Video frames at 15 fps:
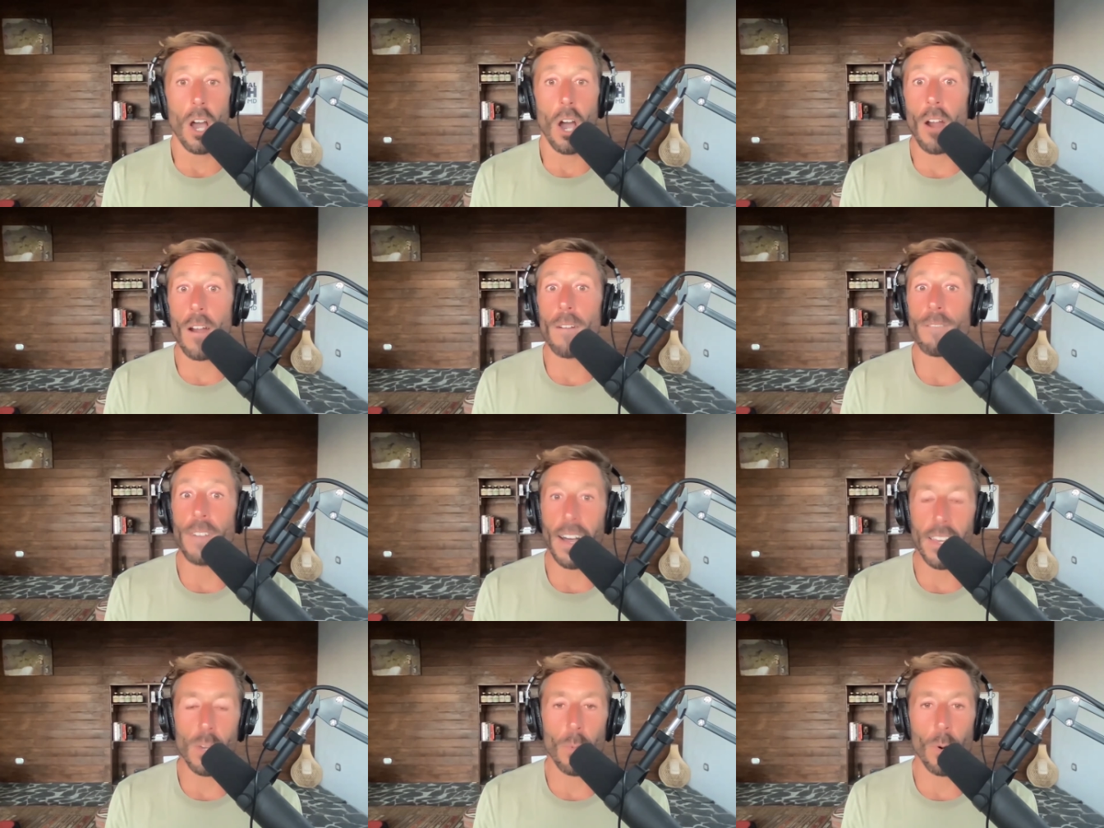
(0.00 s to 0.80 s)
are
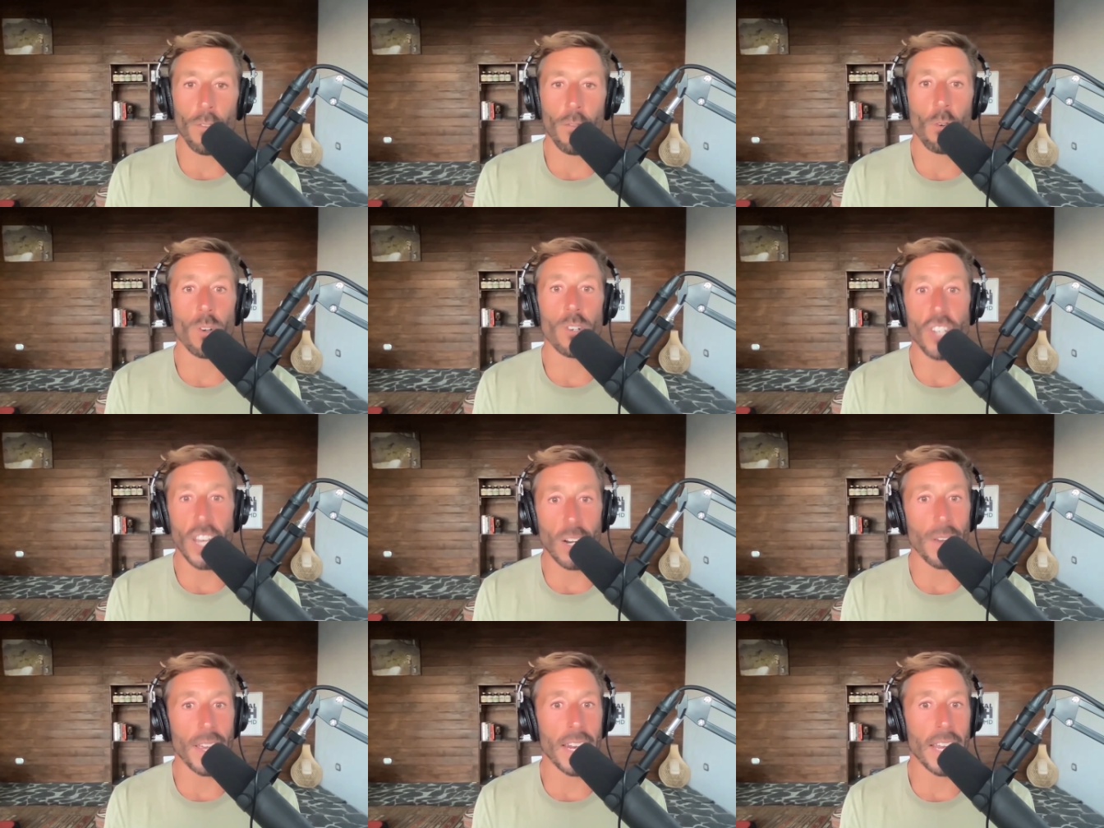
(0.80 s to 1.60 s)
valuable for
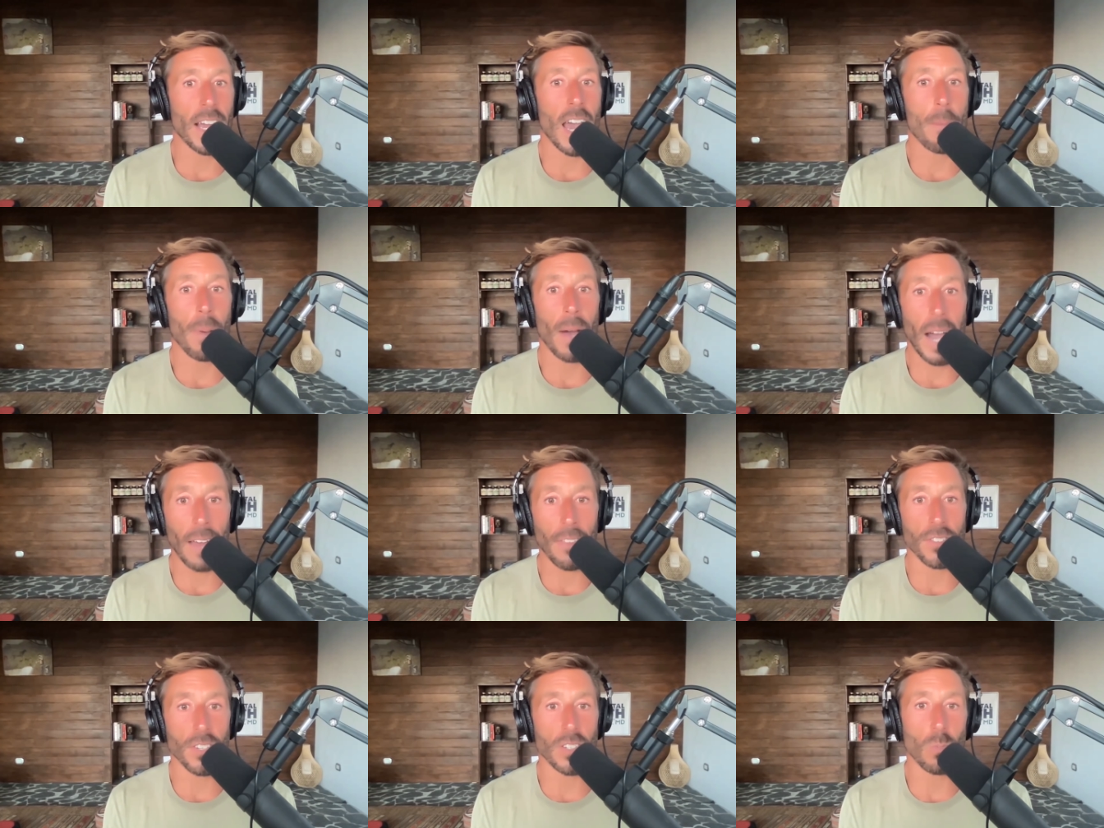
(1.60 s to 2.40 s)
generating a
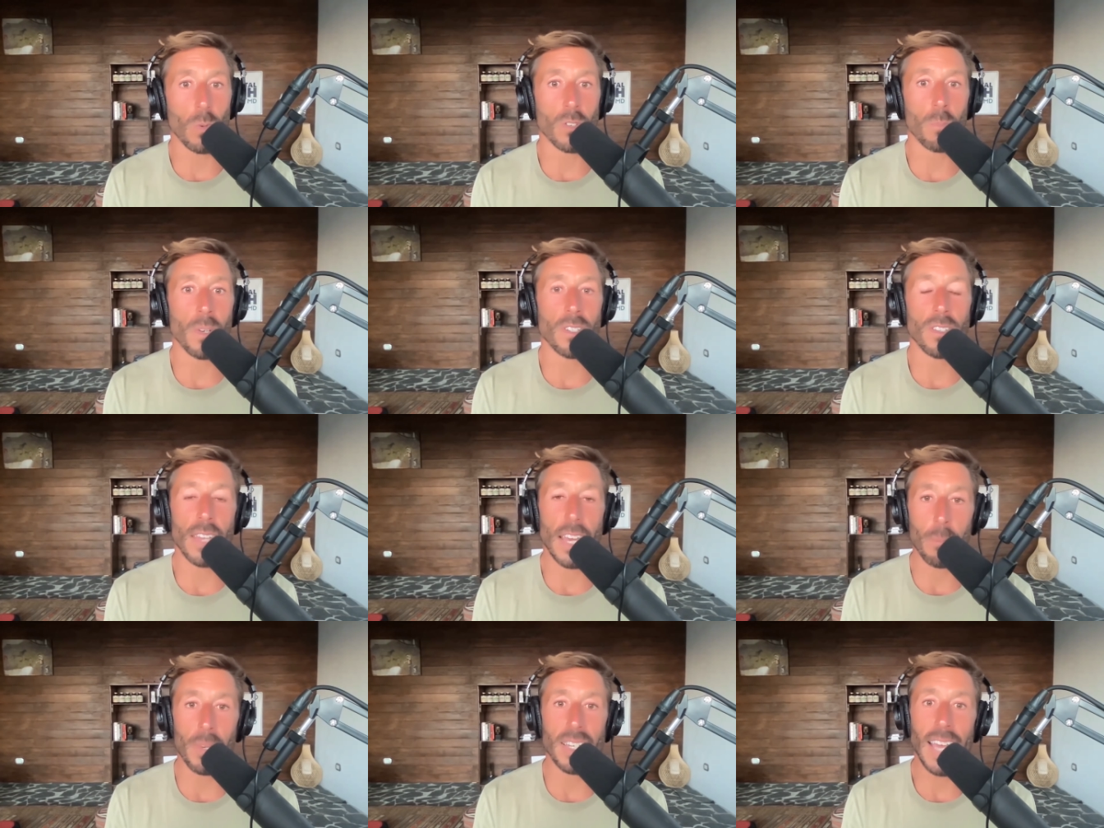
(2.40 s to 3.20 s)
hypothesis, which must
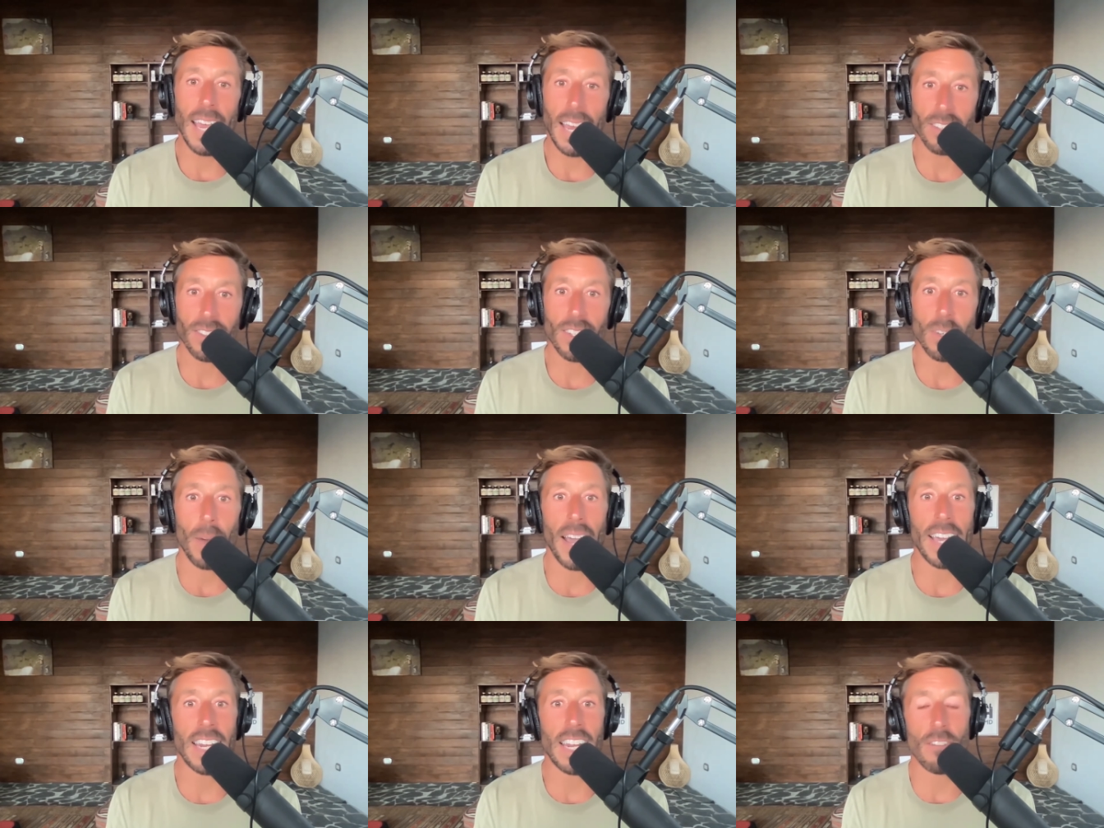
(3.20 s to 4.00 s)
then be tested
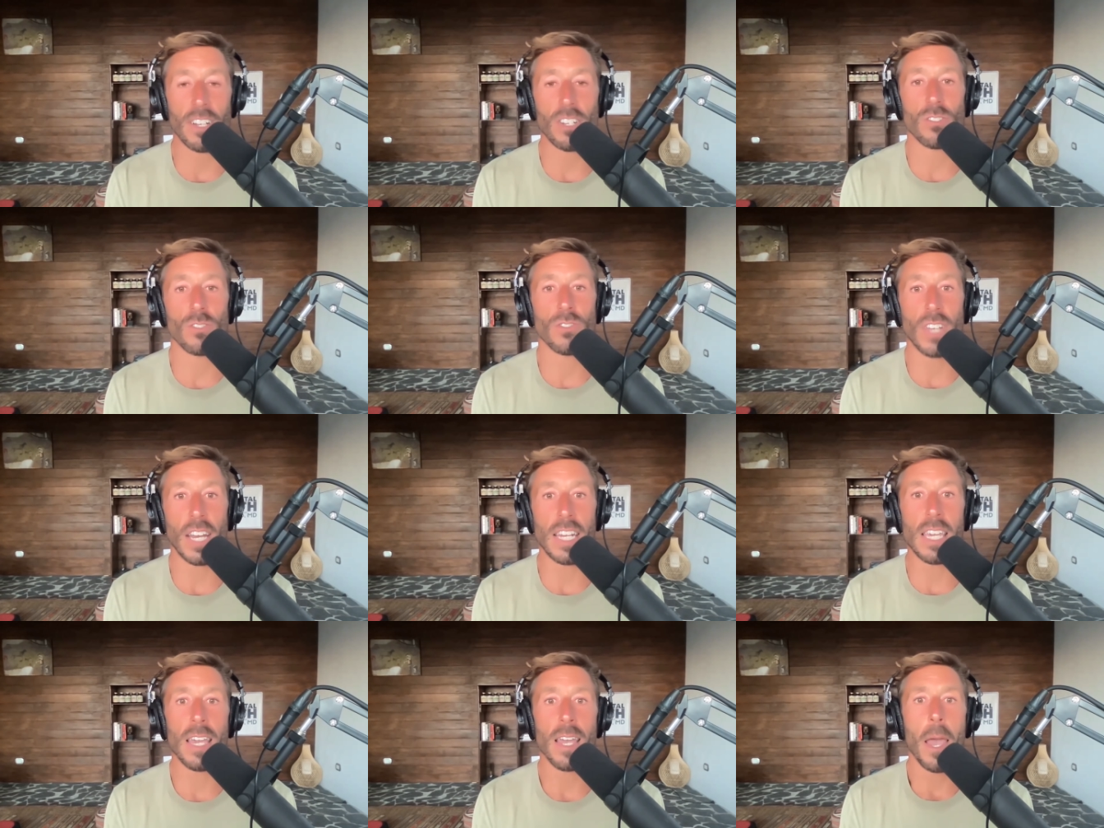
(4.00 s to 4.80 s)
by an interventional
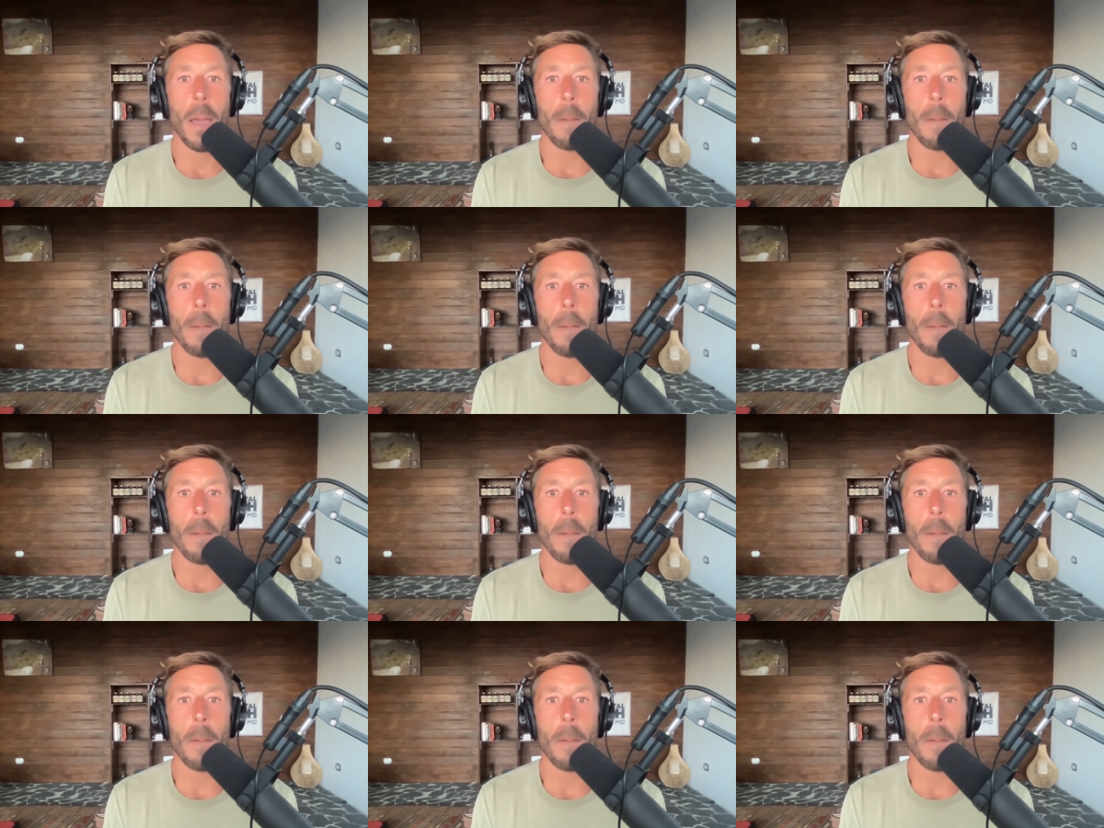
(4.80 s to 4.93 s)
study,